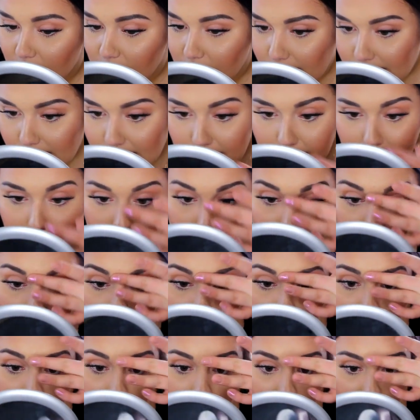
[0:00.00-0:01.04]
I
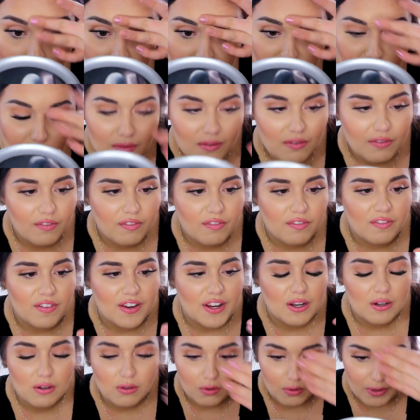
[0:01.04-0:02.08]
don't
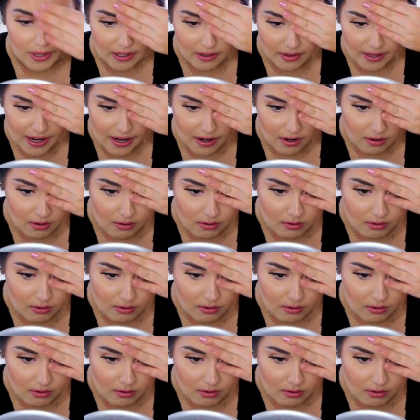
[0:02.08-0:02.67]
feel oily,